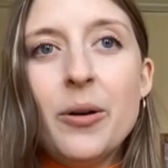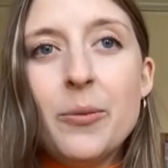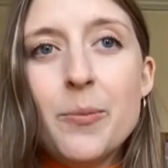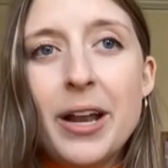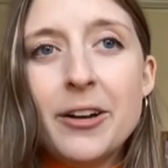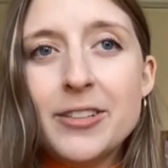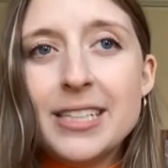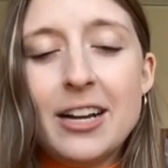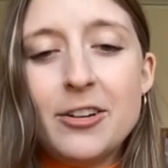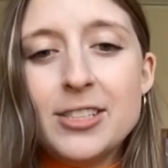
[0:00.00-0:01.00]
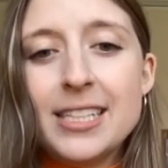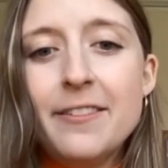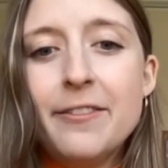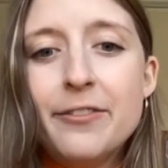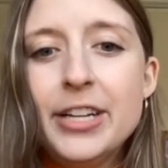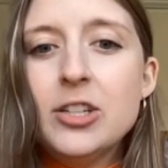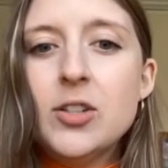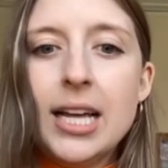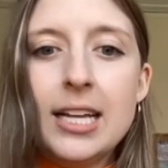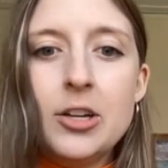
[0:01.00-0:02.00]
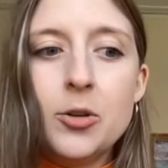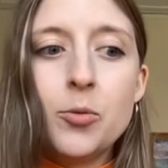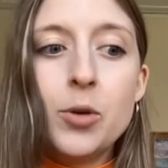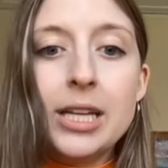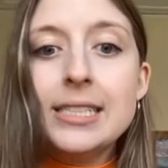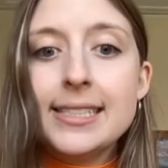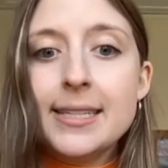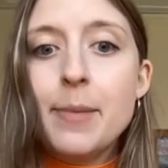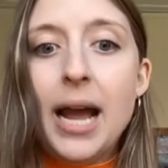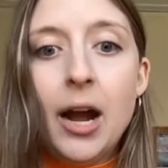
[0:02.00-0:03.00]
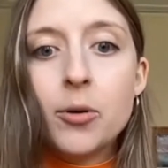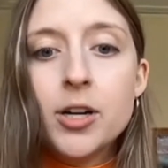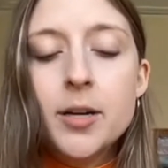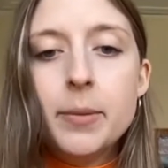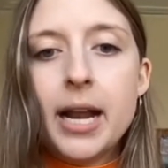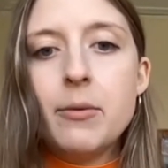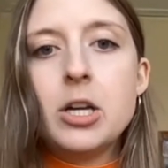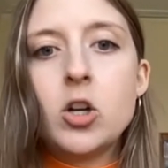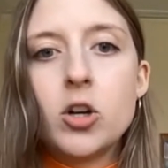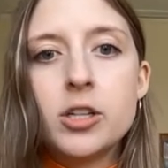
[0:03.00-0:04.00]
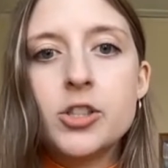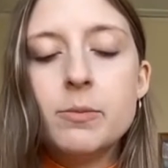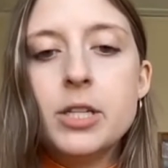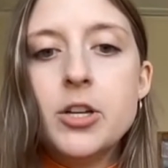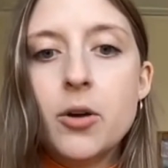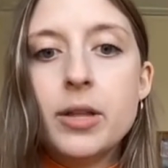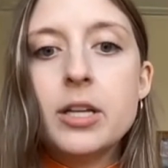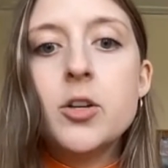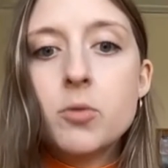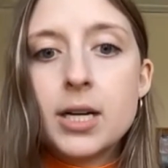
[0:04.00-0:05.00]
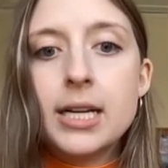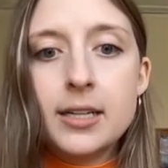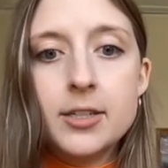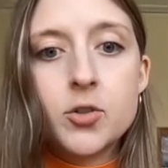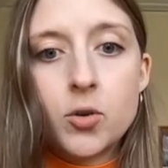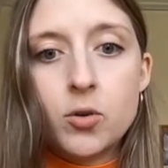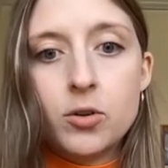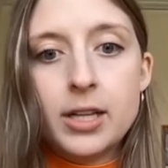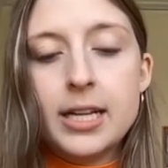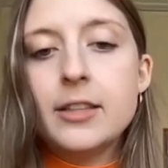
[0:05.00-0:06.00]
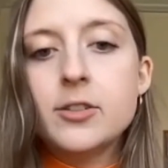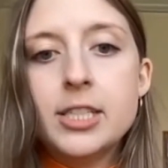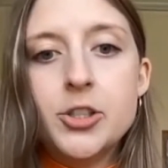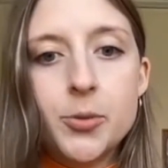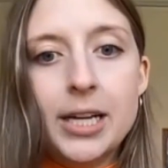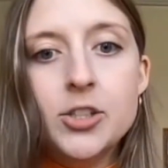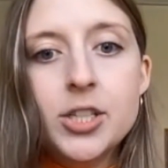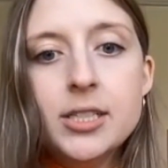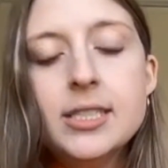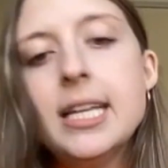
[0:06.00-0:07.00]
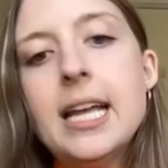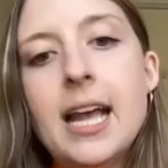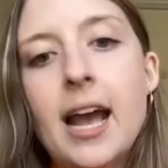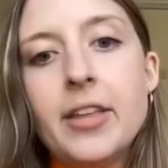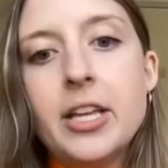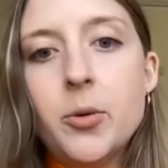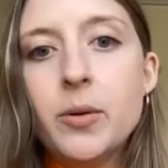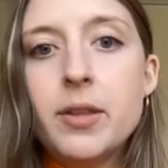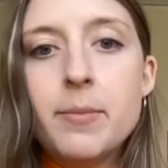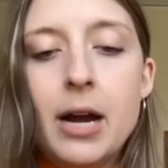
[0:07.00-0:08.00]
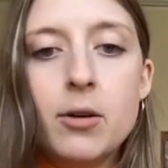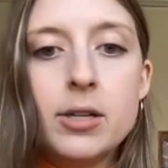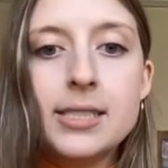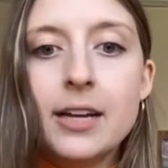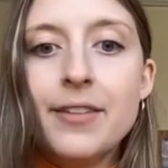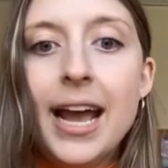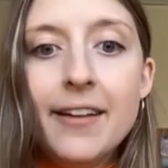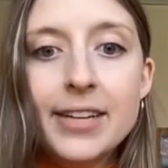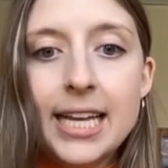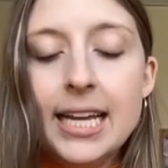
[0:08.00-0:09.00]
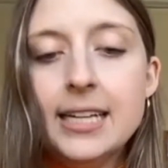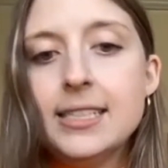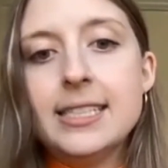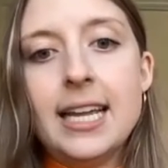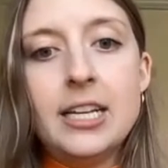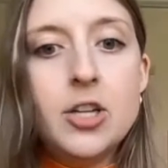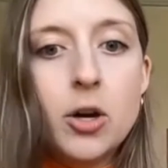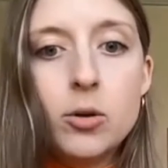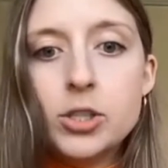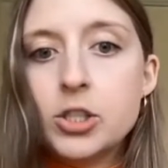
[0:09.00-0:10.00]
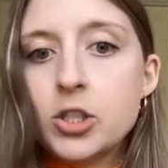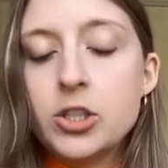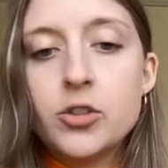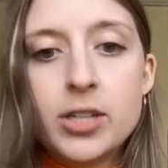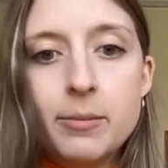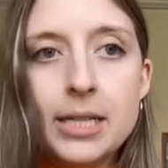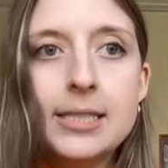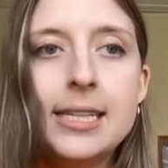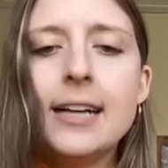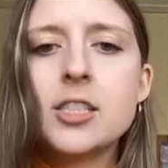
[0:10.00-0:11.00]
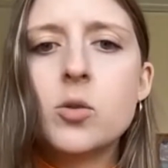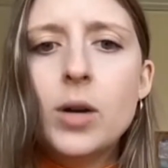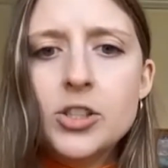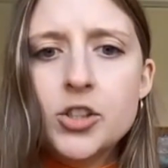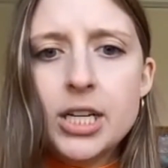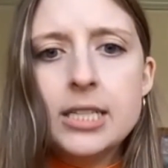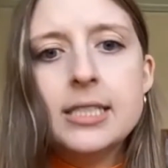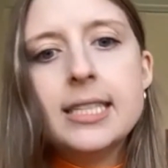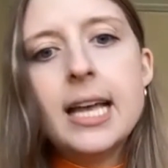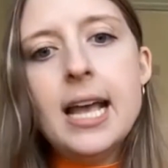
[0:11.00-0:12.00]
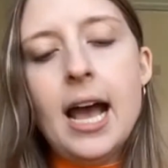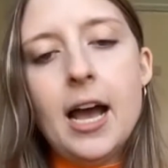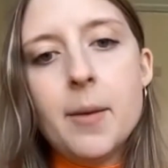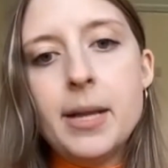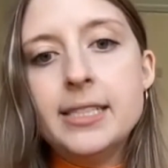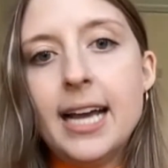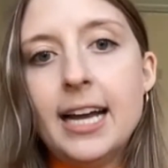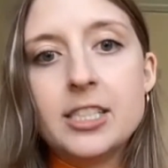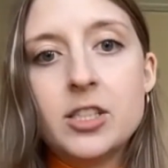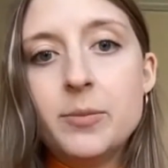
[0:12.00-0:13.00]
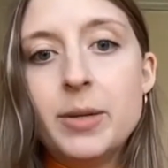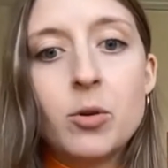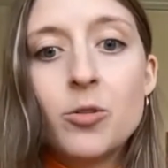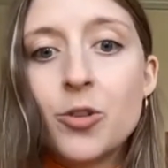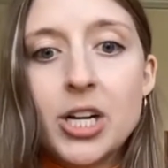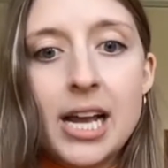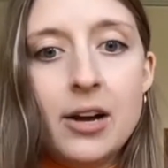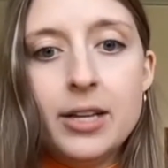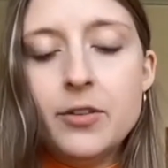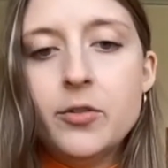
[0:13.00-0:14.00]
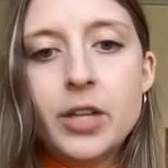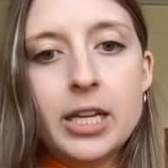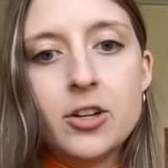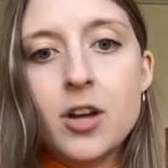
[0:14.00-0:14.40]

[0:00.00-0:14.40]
medical encounters can feel like you're really disempowered, but I would encourage them to know that you are in control in those situations, and that you have the power to self-advocate, to say no to certain treatments, to ask questions, and to ask to be referred out if you feel like you're